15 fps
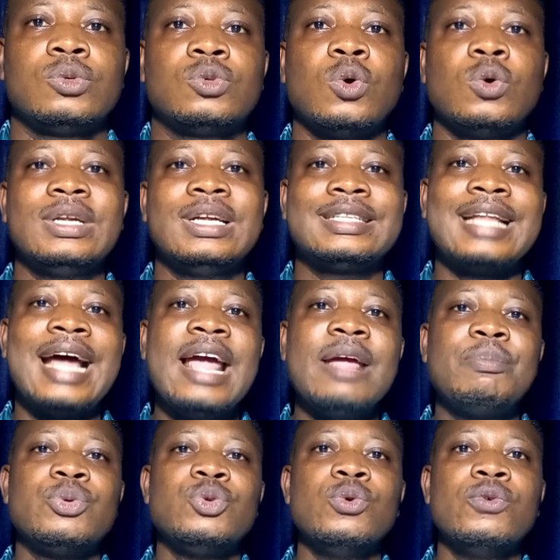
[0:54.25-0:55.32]
So the
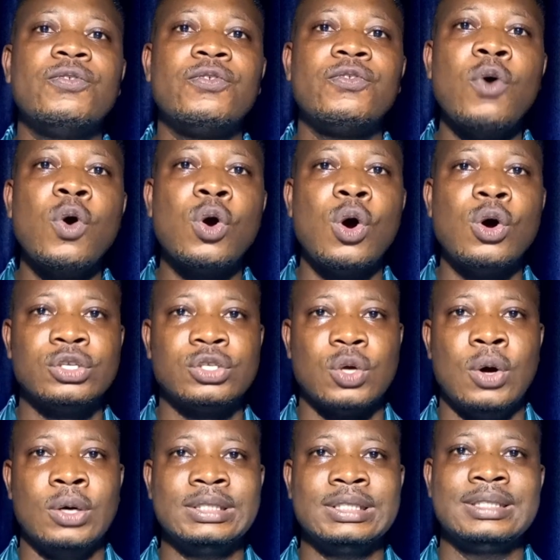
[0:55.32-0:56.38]
type you focus
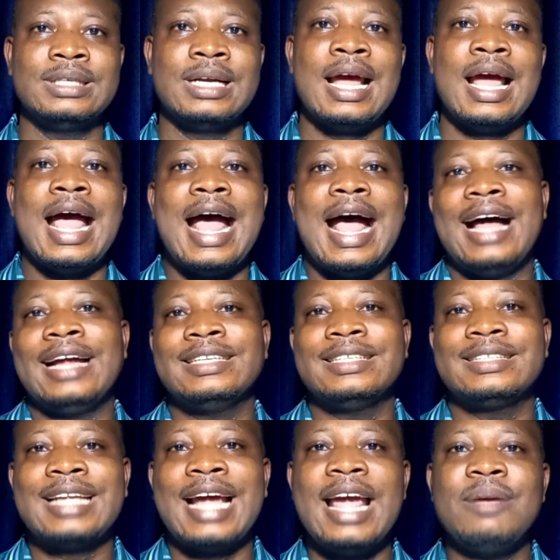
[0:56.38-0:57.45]
on and the
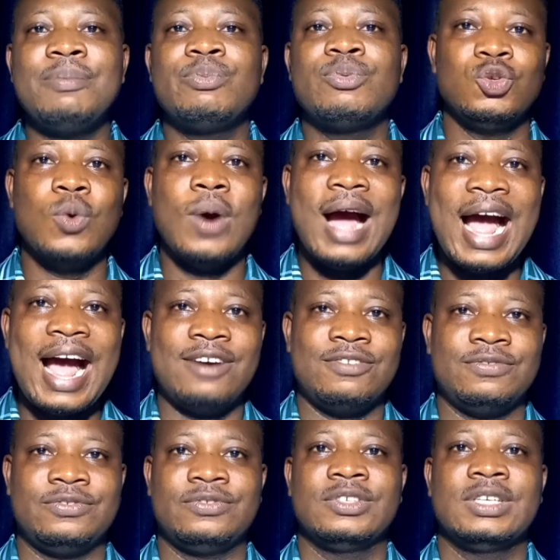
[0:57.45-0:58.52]
type you
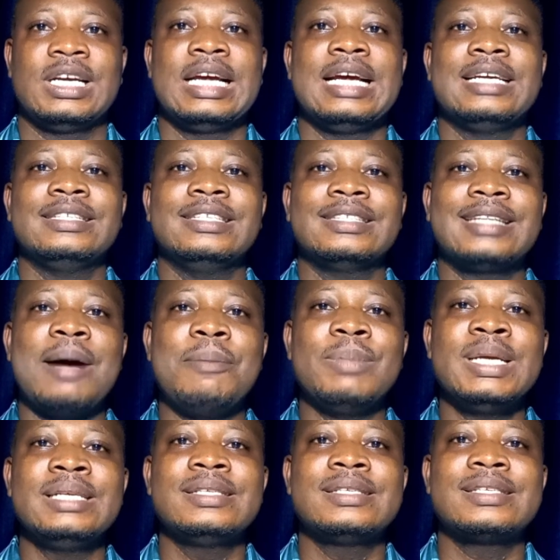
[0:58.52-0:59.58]
have
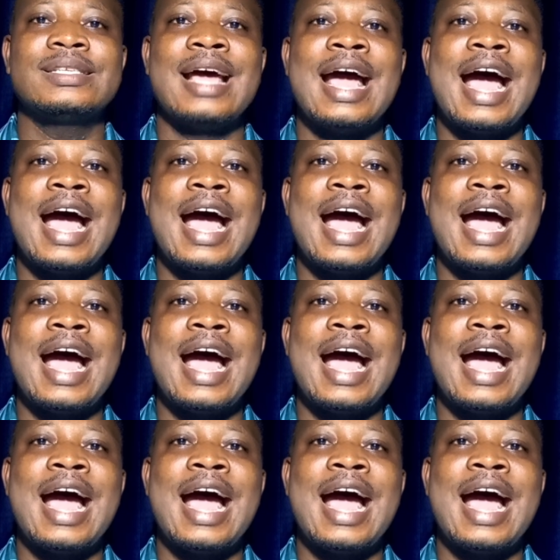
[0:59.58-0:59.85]
determines